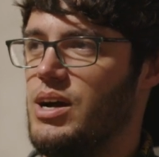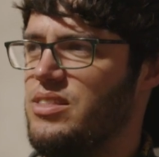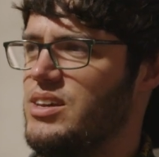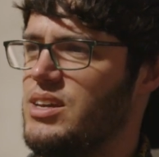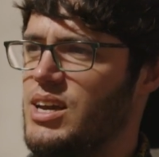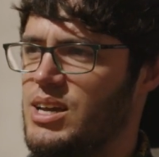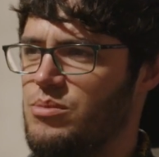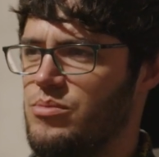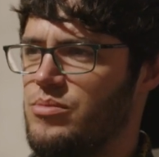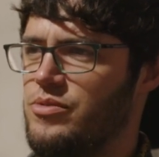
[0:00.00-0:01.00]
think I
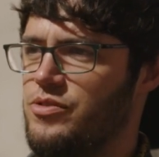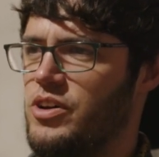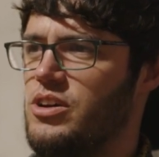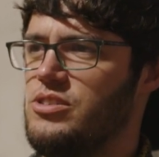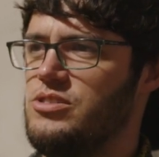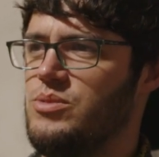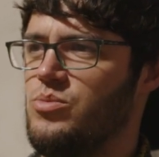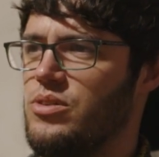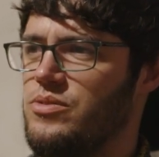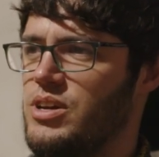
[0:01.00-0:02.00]
came first in
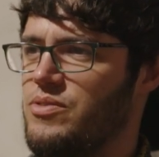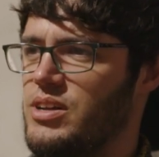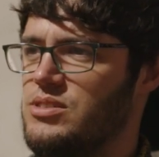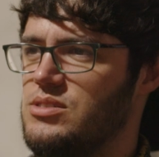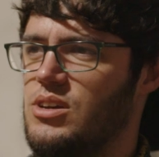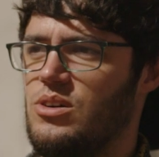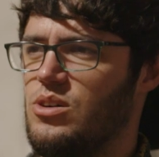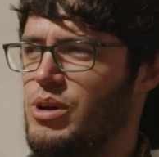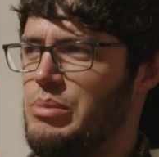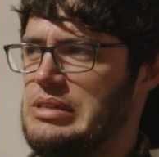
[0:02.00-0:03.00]
one of the events,
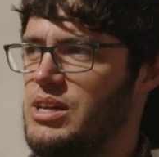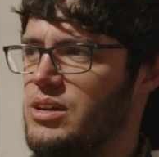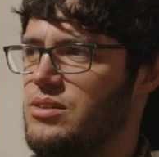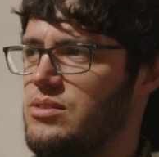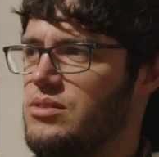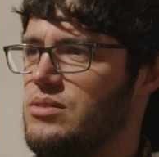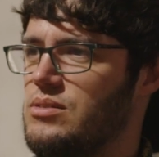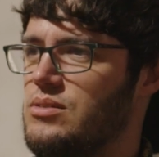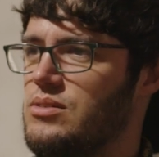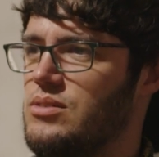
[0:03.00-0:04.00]
or maybe second.
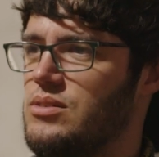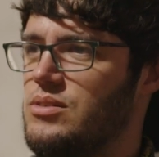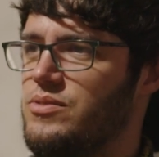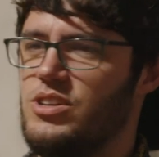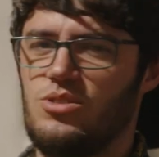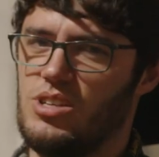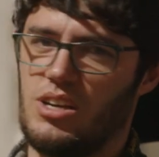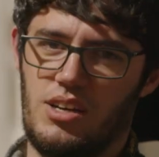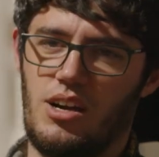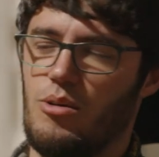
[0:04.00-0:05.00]
First or
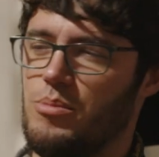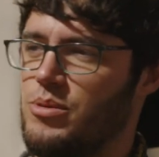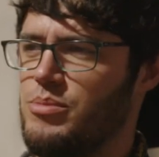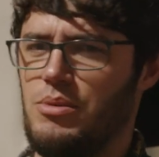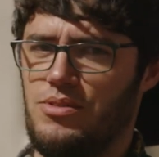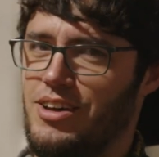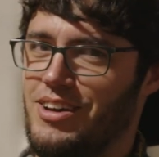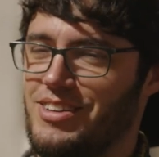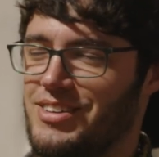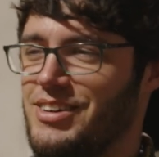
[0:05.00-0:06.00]
second, I can't remember. Or maybe
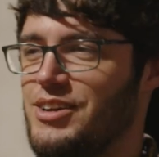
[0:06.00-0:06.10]
third.